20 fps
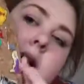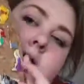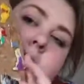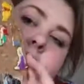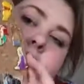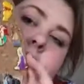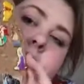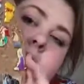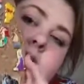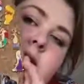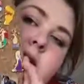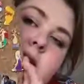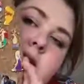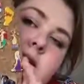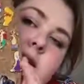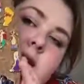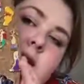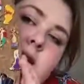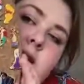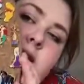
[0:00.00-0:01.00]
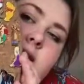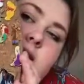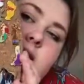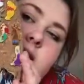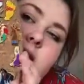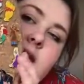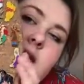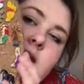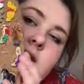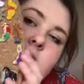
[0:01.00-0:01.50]
And
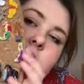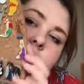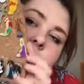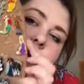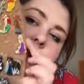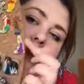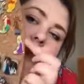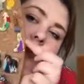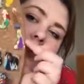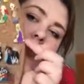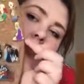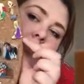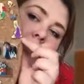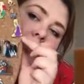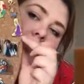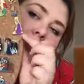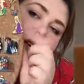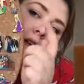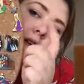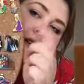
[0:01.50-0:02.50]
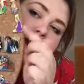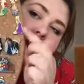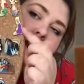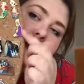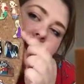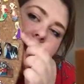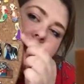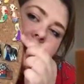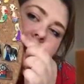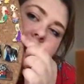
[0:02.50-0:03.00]
then over
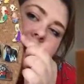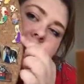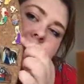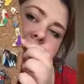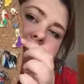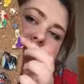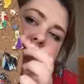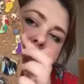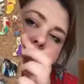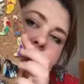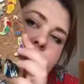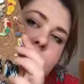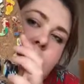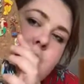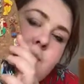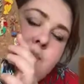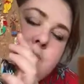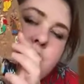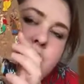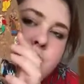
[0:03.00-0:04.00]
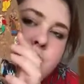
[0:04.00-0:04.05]
here is kind of my